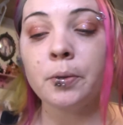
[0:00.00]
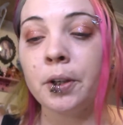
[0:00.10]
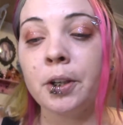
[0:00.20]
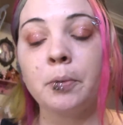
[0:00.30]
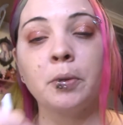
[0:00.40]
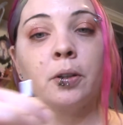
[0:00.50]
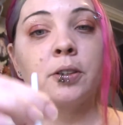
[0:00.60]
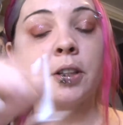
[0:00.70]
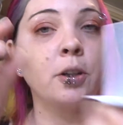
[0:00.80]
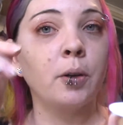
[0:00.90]
one, but it
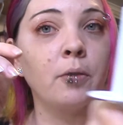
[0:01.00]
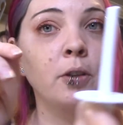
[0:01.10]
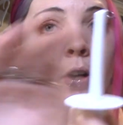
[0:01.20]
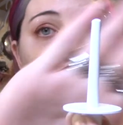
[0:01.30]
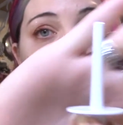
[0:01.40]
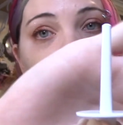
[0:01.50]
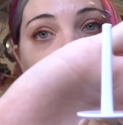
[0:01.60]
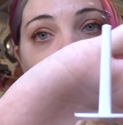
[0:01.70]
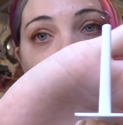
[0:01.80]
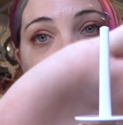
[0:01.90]
looks like you have the
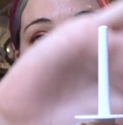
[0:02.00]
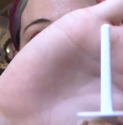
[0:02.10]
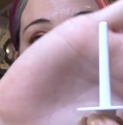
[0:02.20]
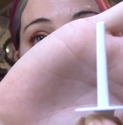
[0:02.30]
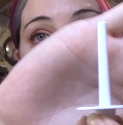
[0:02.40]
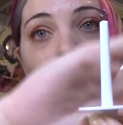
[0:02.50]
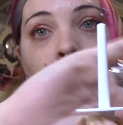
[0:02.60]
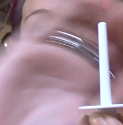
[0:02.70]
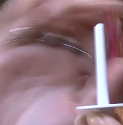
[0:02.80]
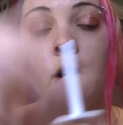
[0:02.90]
option for an
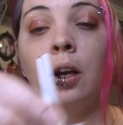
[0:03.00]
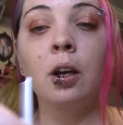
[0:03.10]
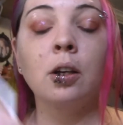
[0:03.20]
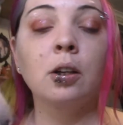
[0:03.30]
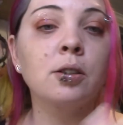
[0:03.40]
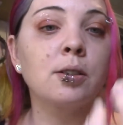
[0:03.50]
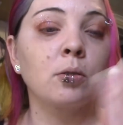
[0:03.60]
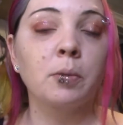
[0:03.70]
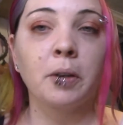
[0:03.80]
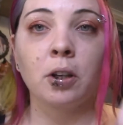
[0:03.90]
upright. So
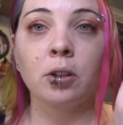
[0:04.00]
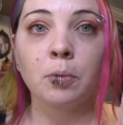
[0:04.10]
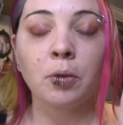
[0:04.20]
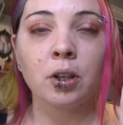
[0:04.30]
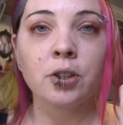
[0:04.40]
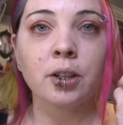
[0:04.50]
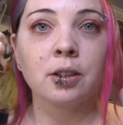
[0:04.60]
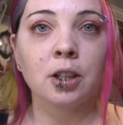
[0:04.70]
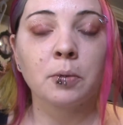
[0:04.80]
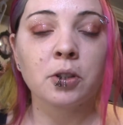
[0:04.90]
depending on your project
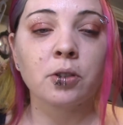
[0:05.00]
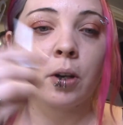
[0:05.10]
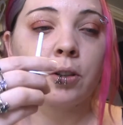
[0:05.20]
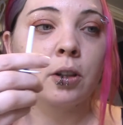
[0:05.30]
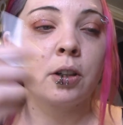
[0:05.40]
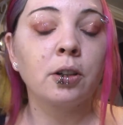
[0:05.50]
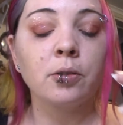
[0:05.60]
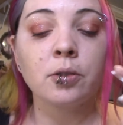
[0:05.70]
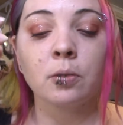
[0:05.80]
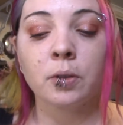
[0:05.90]
and how much thread you're going to
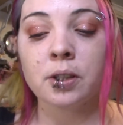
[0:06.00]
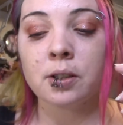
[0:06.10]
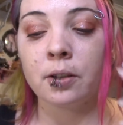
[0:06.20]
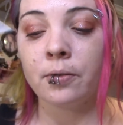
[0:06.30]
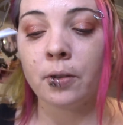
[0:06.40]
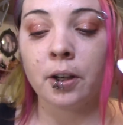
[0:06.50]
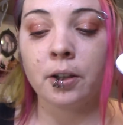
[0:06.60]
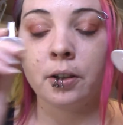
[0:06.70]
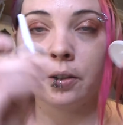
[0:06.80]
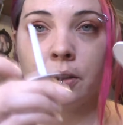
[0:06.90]
use or what style of
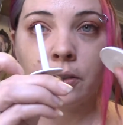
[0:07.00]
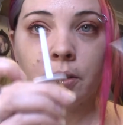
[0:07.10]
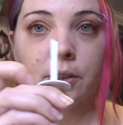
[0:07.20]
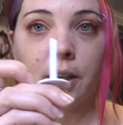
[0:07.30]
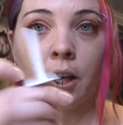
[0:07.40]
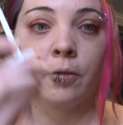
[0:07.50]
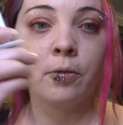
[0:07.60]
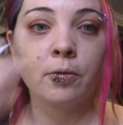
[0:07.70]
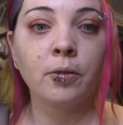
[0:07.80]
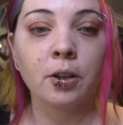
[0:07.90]
thread, these are good to
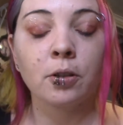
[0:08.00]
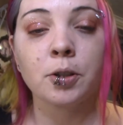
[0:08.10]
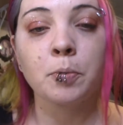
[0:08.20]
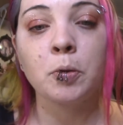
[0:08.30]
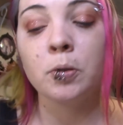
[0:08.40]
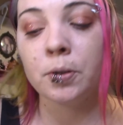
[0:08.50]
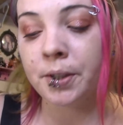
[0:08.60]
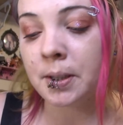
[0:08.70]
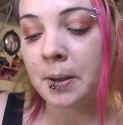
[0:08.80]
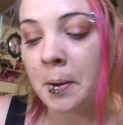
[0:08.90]
have, like your
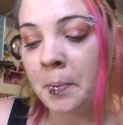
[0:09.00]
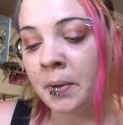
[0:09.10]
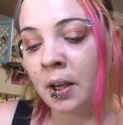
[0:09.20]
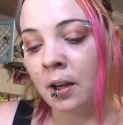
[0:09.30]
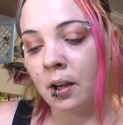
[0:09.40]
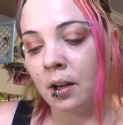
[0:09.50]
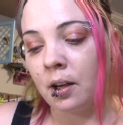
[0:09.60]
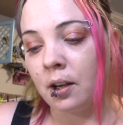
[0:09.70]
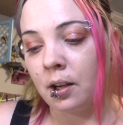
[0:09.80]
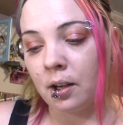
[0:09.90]
spools.
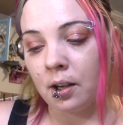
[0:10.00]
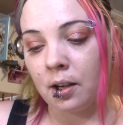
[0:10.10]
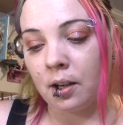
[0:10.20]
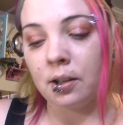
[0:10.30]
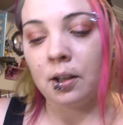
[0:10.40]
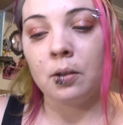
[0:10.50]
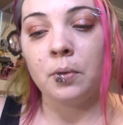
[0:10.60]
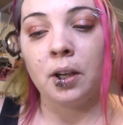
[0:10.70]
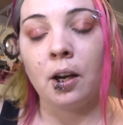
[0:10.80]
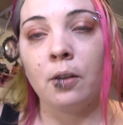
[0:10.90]
And then
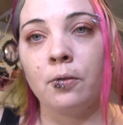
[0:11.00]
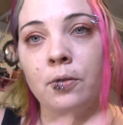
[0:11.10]
we have